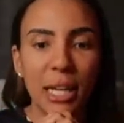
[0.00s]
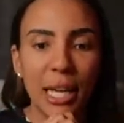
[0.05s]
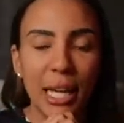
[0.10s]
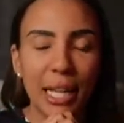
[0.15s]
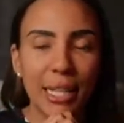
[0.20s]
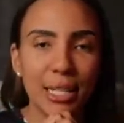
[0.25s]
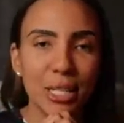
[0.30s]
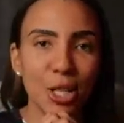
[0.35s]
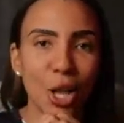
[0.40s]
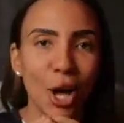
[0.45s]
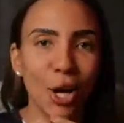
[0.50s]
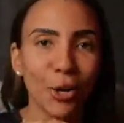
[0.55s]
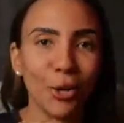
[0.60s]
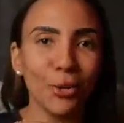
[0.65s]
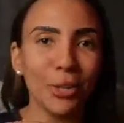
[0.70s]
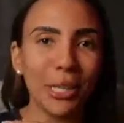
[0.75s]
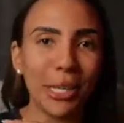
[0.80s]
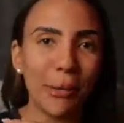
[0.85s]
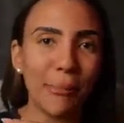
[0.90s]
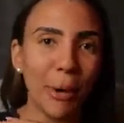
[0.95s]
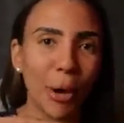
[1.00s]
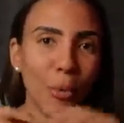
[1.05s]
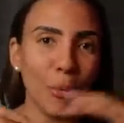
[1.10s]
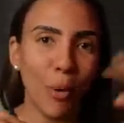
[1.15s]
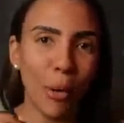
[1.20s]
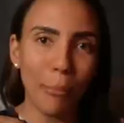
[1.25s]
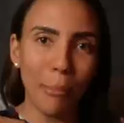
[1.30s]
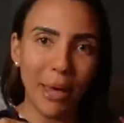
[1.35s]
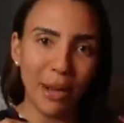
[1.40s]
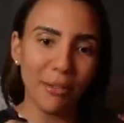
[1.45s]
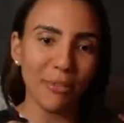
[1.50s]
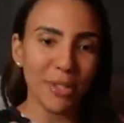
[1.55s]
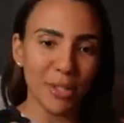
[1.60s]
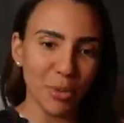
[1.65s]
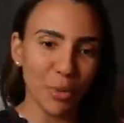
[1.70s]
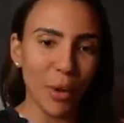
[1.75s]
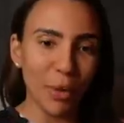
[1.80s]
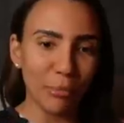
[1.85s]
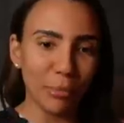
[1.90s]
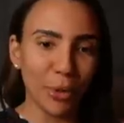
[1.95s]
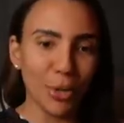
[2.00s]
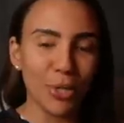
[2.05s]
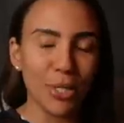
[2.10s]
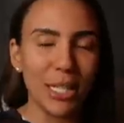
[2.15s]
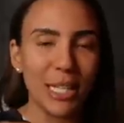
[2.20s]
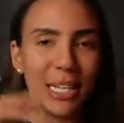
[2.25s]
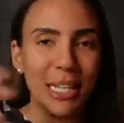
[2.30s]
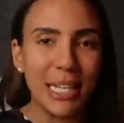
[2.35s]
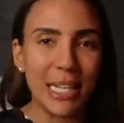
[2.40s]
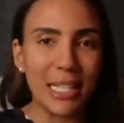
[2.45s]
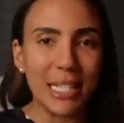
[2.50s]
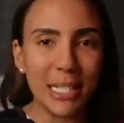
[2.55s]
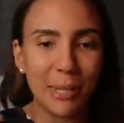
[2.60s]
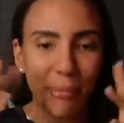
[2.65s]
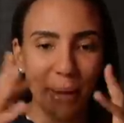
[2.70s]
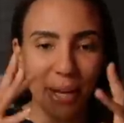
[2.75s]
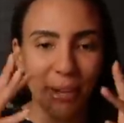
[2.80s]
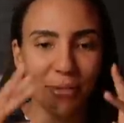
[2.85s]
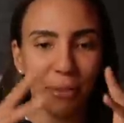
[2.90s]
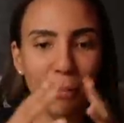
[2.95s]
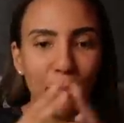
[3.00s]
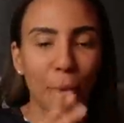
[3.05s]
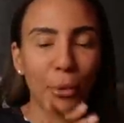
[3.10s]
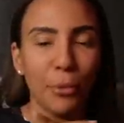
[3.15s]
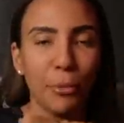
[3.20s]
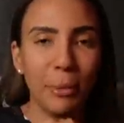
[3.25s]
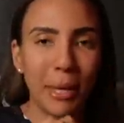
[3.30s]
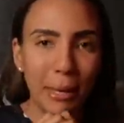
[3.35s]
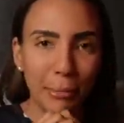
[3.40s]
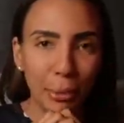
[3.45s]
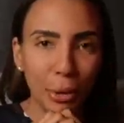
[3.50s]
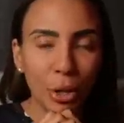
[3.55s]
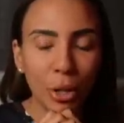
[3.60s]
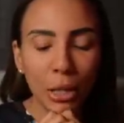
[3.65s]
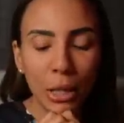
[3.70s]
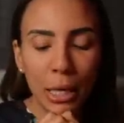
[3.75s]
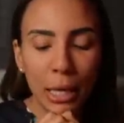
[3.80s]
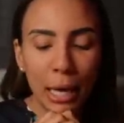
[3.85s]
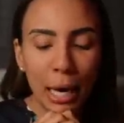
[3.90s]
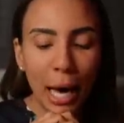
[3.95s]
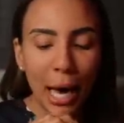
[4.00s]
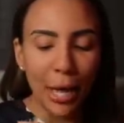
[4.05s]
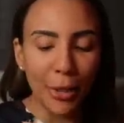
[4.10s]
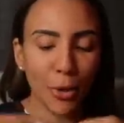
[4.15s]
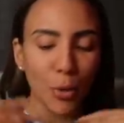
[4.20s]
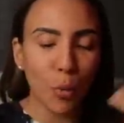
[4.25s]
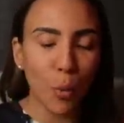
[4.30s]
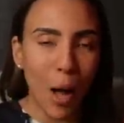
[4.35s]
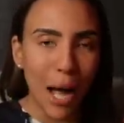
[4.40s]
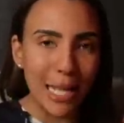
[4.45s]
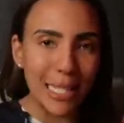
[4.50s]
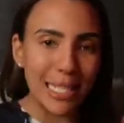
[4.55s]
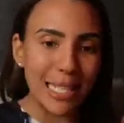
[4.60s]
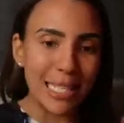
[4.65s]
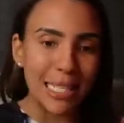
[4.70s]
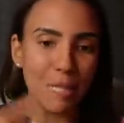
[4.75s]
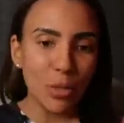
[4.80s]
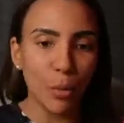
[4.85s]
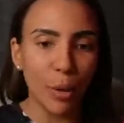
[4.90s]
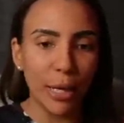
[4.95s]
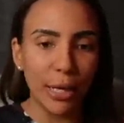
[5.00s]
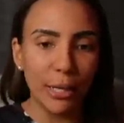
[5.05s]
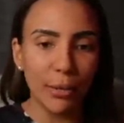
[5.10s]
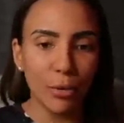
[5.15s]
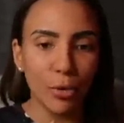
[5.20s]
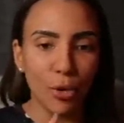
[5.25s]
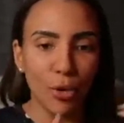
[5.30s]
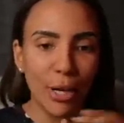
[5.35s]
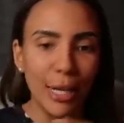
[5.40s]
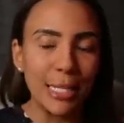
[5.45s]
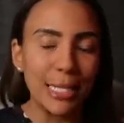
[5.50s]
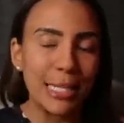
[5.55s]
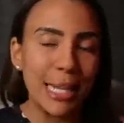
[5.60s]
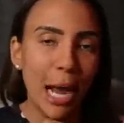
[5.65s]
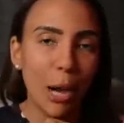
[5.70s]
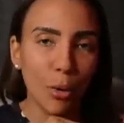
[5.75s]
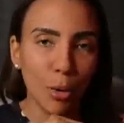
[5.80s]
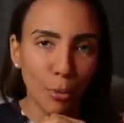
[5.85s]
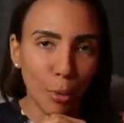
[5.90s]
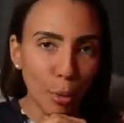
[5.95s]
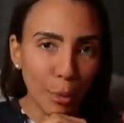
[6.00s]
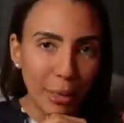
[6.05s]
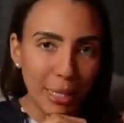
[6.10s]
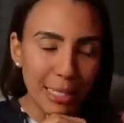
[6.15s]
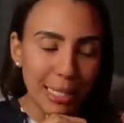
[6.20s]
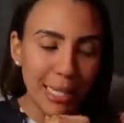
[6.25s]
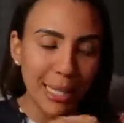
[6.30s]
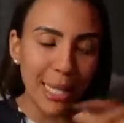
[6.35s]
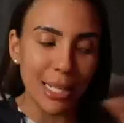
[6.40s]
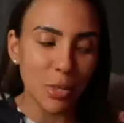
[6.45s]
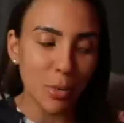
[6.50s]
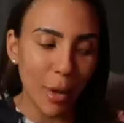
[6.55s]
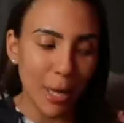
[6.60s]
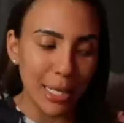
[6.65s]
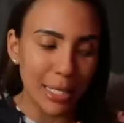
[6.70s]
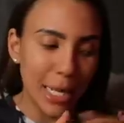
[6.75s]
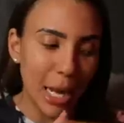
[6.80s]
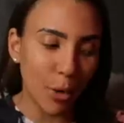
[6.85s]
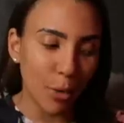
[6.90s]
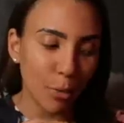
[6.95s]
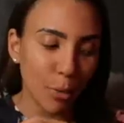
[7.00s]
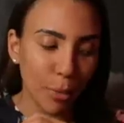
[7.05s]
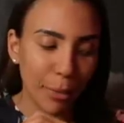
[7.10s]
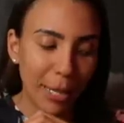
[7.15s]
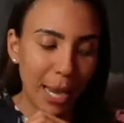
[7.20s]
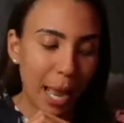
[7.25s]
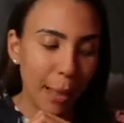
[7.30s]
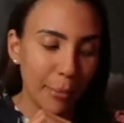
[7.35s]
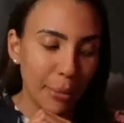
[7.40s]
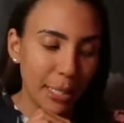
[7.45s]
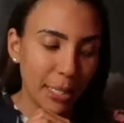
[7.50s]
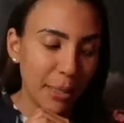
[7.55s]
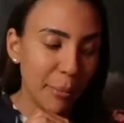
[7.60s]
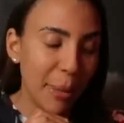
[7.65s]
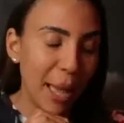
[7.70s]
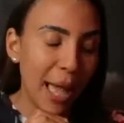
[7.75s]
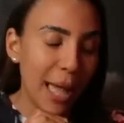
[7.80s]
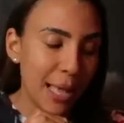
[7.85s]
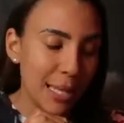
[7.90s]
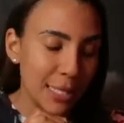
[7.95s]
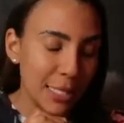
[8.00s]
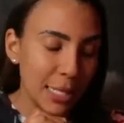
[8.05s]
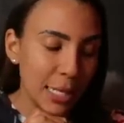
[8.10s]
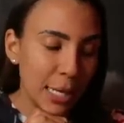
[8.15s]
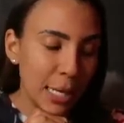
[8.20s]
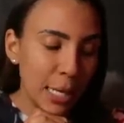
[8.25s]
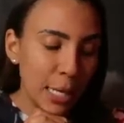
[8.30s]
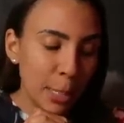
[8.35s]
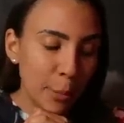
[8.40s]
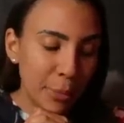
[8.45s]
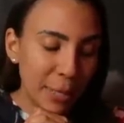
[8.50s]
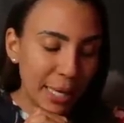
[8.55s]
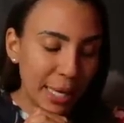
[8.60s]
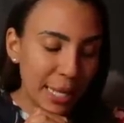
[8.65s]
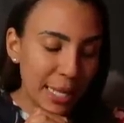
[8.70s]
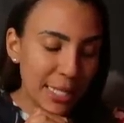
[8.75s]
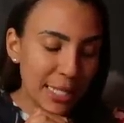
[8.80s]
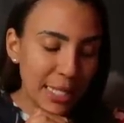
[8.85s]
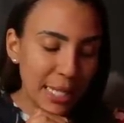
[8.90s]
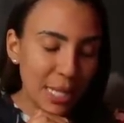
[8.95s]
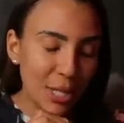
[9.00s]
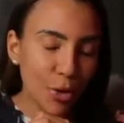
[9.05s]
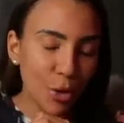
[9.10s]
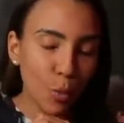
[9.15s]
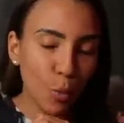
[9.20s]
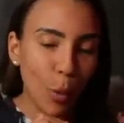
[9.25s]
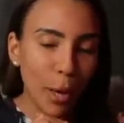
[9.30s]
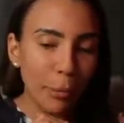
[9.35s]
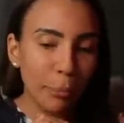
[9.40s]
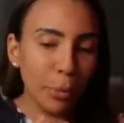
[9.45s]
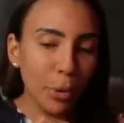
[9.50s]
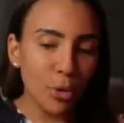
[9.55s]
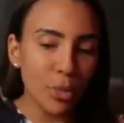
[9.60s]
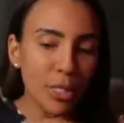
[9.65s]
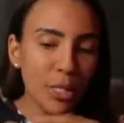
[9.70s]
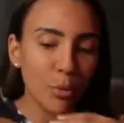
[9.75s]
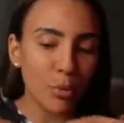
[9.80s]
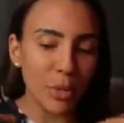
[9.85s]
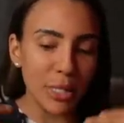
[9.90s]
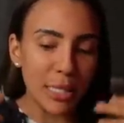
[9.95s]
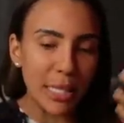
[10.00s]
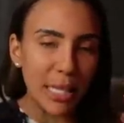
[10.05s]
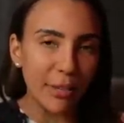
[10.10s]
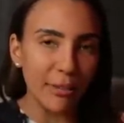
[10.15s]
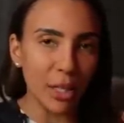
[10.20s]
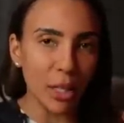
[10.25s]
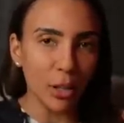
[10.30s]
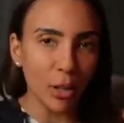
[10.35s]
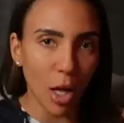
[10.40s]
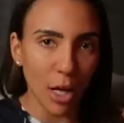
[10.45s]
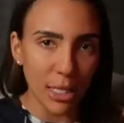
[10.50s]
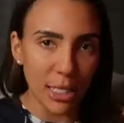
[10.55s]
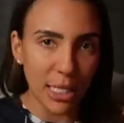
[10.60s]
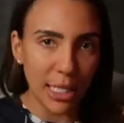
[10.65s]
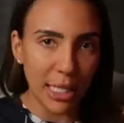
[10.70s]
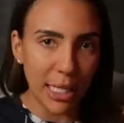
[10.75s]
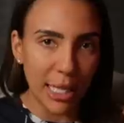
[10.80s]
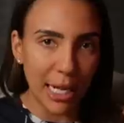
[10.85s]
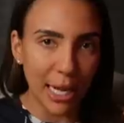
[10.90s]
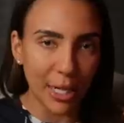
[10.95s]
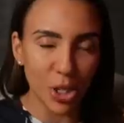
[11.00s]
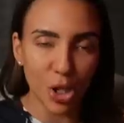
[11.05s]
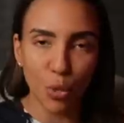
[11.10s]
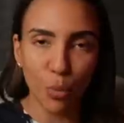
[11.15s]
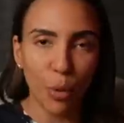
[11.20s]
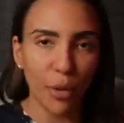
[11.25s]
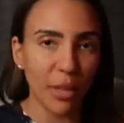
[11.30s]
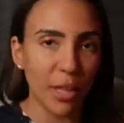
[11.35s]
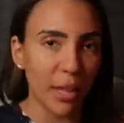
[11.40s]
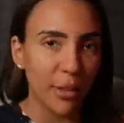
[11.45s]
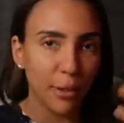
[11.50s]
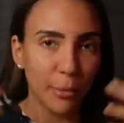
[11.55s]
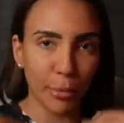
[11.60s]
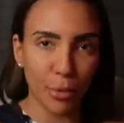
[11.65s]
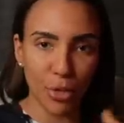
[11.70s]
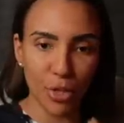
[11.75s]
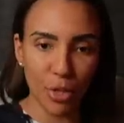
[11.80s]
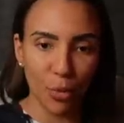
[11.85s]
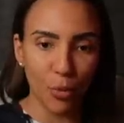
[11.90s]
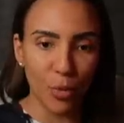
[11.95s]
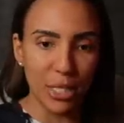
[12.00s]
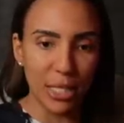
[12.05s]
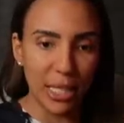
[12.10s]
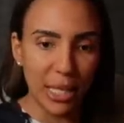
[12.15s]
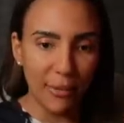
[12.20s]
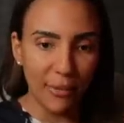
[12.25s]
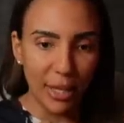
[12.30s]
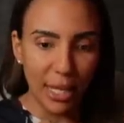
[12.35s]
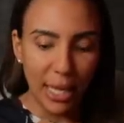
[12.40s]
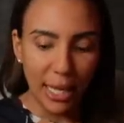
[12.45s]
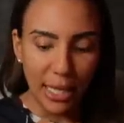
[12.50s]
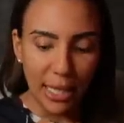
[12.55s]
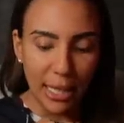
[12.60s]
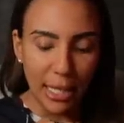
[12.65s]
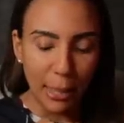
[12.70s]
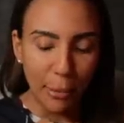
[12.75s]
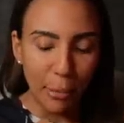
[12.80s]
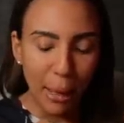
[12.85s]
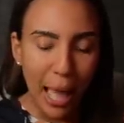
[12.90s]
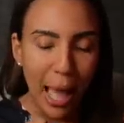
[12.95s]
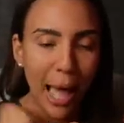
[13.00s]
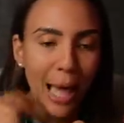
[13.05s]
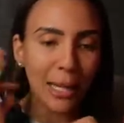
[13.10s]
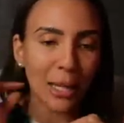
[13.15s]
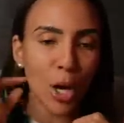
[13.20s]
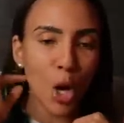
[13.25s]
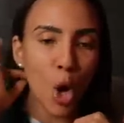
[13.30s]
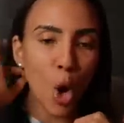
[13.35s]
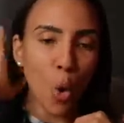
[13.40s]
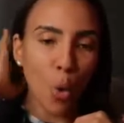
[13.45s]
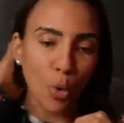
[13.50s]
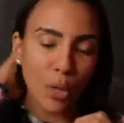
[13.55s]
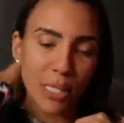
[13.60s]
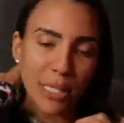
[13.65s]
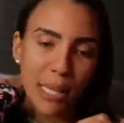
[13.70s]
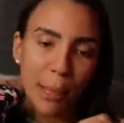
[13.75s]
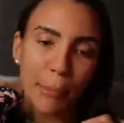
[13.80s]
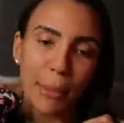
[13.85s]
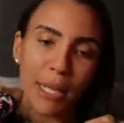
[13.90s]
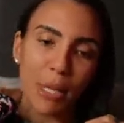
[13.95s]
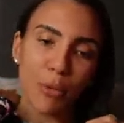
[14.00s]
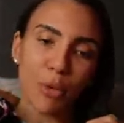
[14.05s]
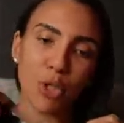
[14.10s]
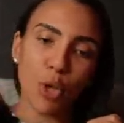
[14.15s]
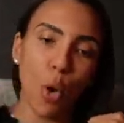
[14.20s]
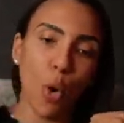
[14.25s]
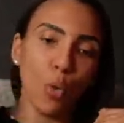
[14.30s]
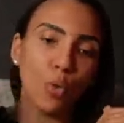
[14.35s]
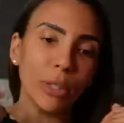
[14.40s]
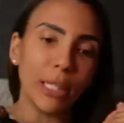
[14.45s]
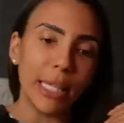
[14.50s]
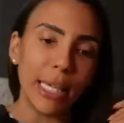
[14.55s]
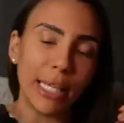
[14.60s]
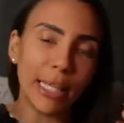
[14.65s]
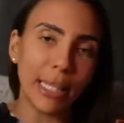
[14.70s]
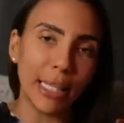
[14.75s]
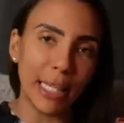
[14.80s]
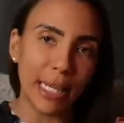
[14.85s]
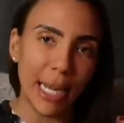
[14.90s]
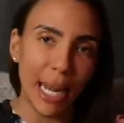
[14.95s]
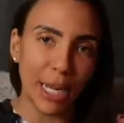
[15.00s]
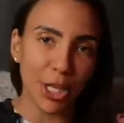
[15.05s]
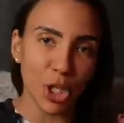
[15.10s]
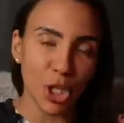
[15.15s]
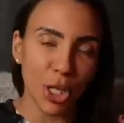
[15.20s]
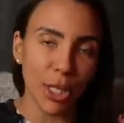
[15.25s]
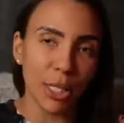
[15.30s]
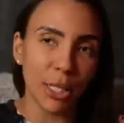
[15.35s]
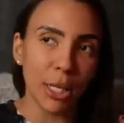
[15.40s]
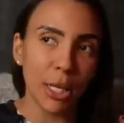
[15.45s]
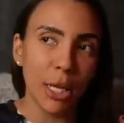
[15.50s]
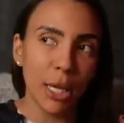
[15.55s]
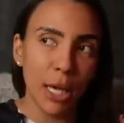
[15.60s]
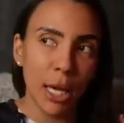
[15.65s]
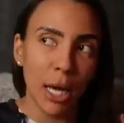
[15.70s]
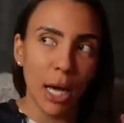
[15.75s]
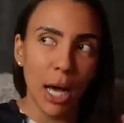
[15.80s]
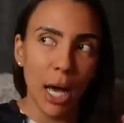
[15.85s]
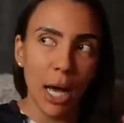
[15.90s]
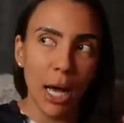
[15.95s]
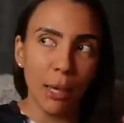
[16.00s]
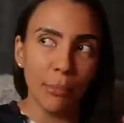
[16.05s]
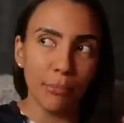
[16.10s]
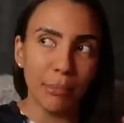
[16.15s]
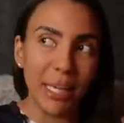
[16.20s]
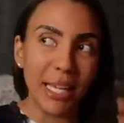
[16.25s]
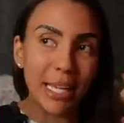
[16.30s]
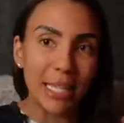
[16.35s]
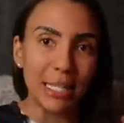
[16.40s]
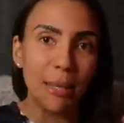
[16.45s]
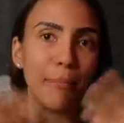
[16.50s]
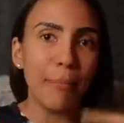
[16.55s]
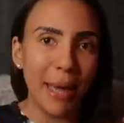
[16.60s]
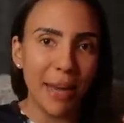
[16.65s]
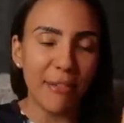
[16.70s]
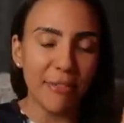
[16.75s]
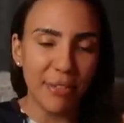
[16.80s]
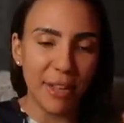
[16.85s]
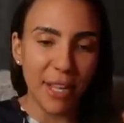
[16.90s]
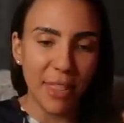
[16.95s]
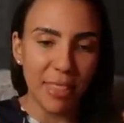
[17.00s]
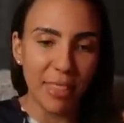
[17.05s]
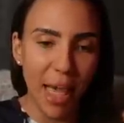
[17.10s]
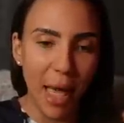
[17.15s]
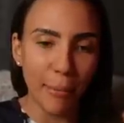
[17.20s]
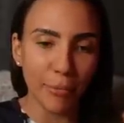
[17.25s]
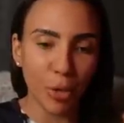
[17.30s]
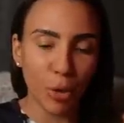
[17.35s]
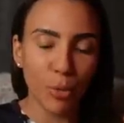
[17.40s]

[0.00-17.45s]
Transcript: It's not only about what benefits one person, it needs to benefit both people. Otherwise, this is what creates tower moments. And that's why a tower moment happened in the past, because either one person was giving a lot to the connection while the other person wasn't giving anything back, or somebody was only in the connection because it benefited them.